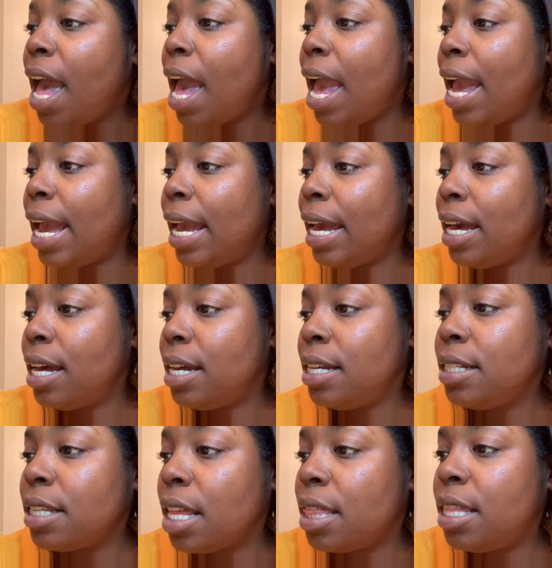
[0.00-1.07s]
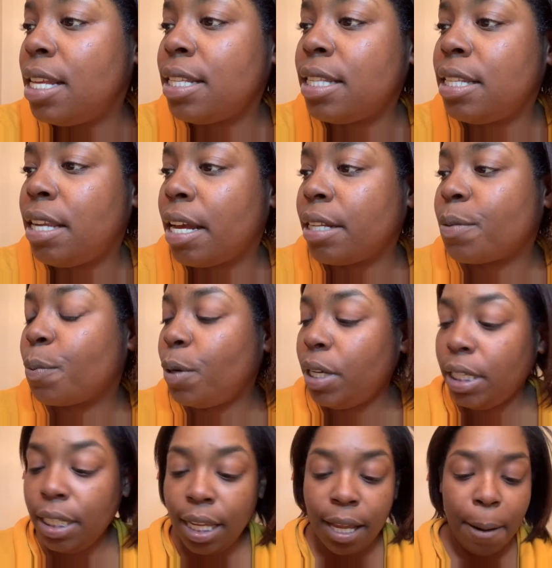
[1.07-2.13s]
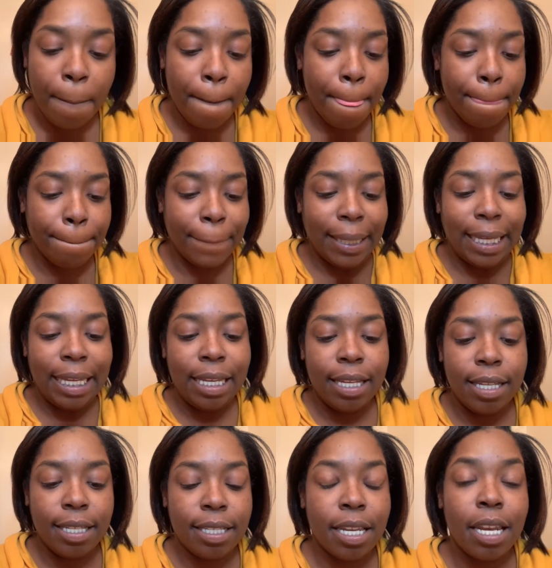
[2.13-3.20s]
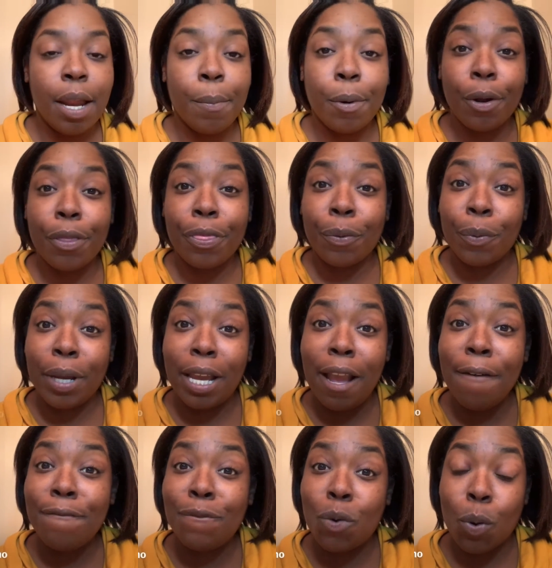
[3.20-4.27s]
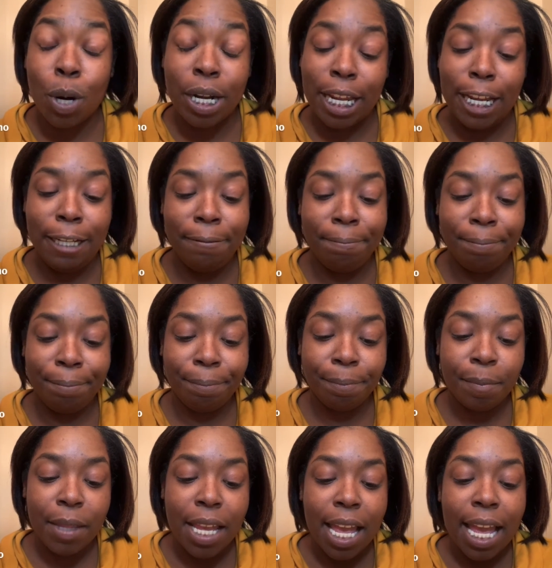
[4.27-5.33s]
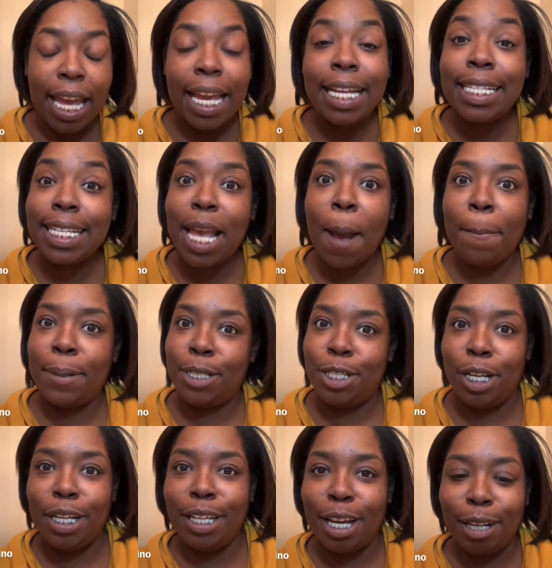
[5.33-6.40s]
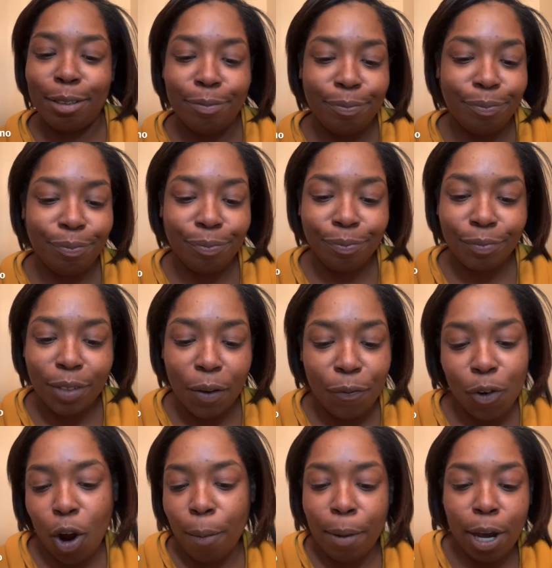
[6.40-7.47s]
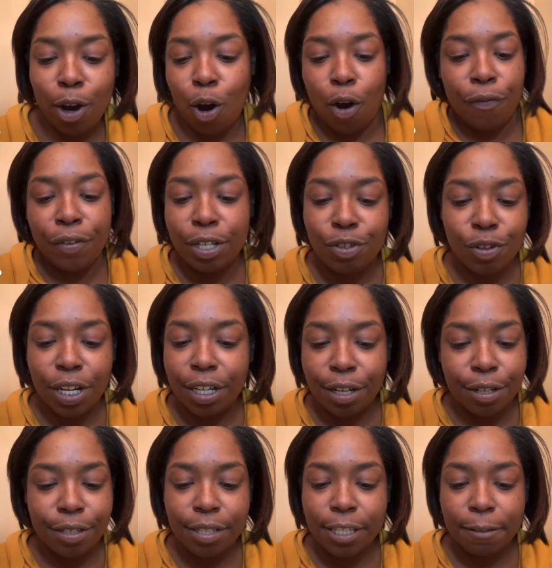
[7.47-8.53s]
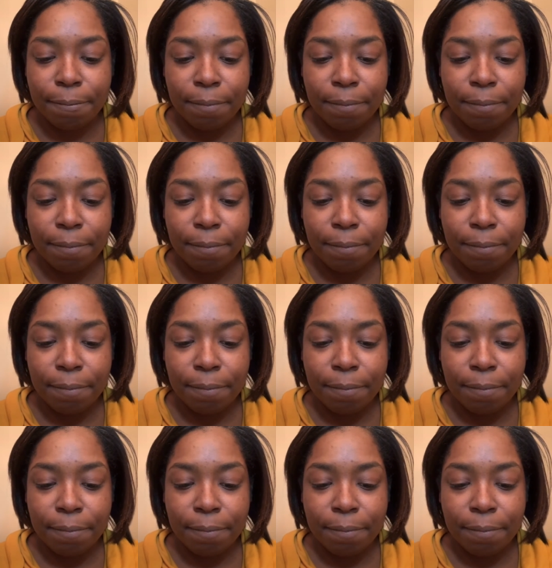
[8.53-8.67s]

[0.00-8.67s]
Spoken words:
And this next one is number 340. It's cappuccino for all my coffee drinkers.